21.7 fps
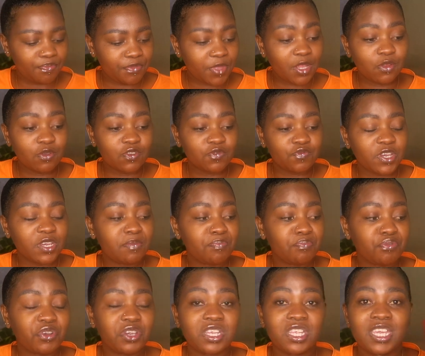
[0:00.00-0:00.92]
It looks very
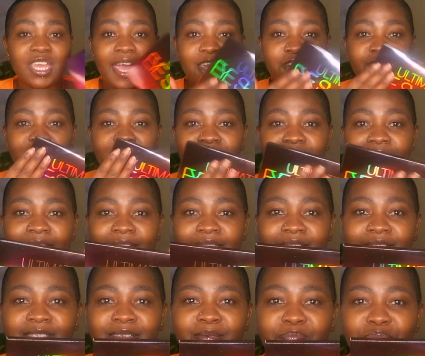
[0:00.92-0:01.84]
pretty. I really like
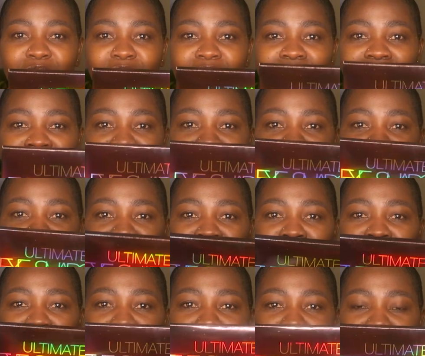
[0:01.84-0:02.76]
the simple
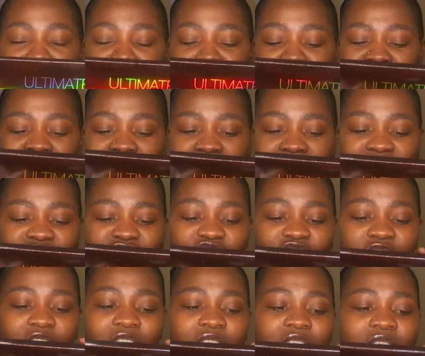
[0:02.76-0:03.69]

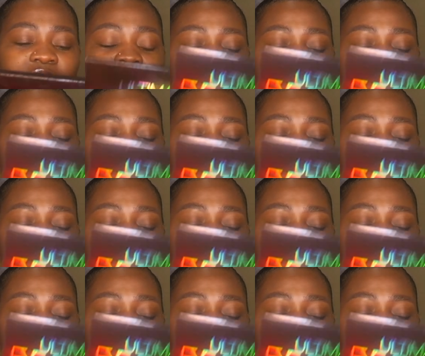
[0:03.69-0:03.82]
packaging.